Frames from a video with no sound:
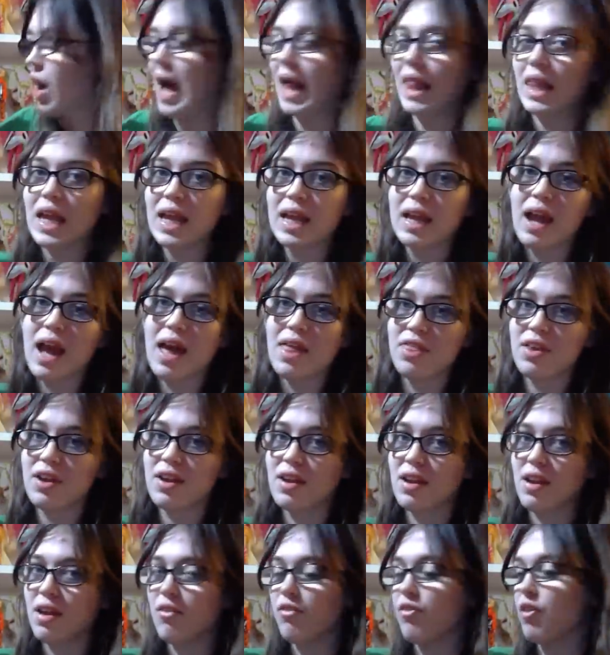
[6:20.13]
I like, I
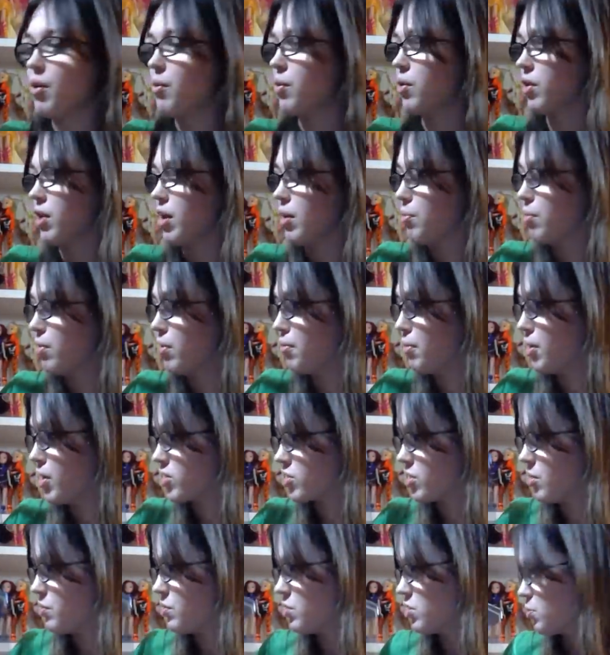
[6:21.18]
think if I were to keep her in
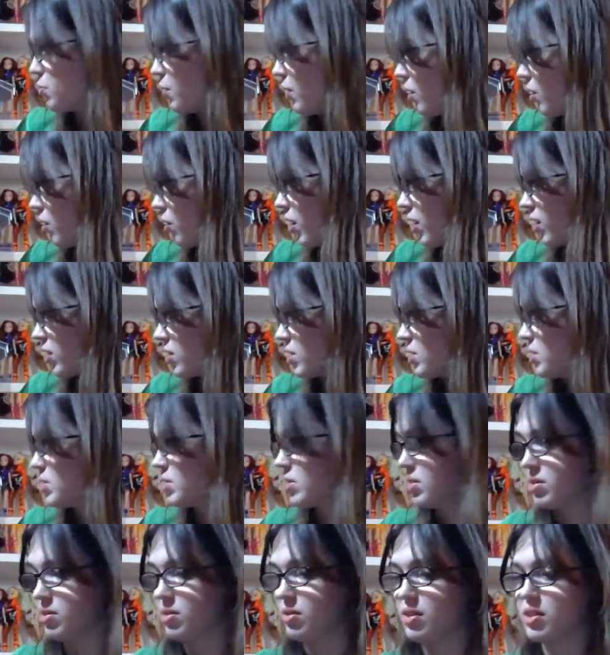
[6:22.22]
box, I would display her like
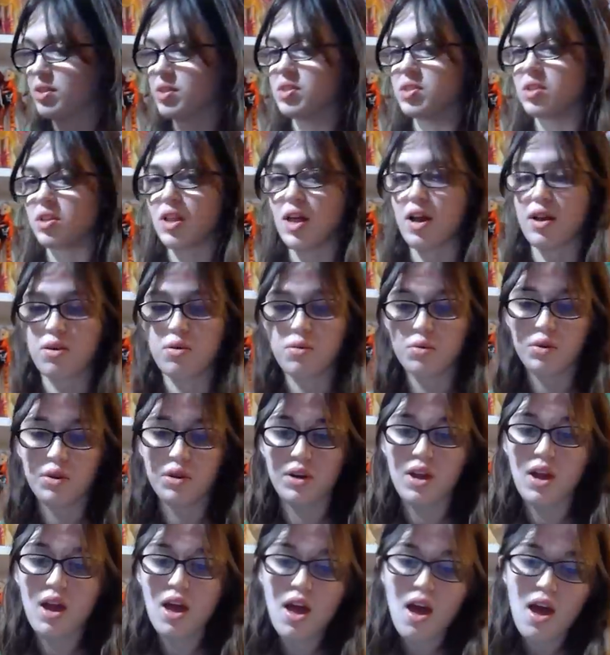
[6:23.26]
this. This is a lot
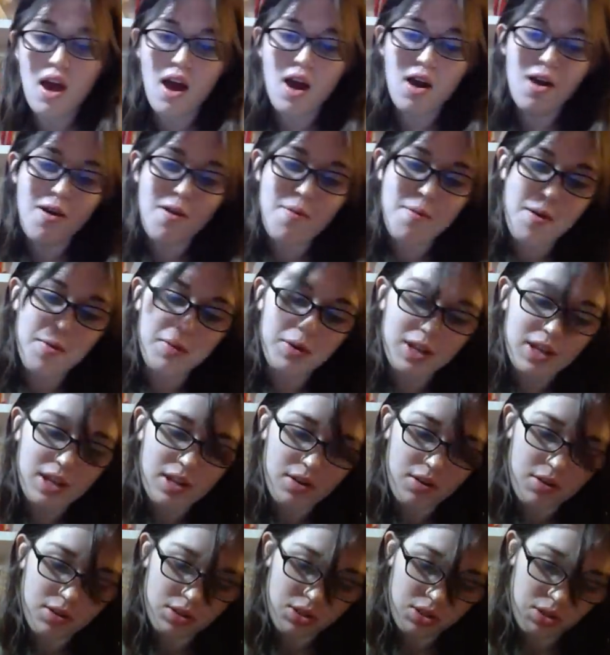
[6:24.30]
cooler. Um, I want to get
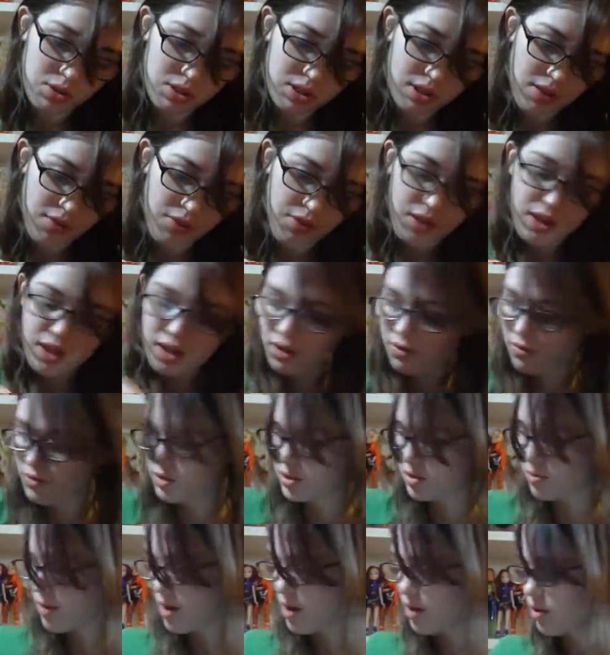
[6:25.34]
her certificate if
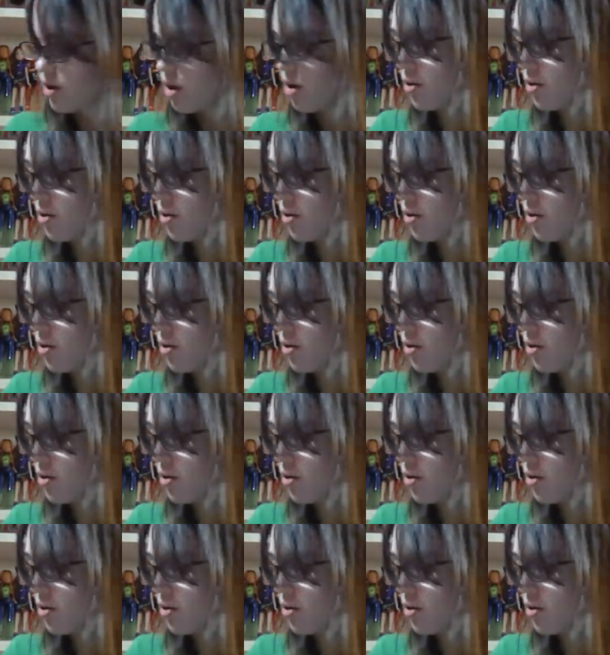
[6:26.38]
it's around.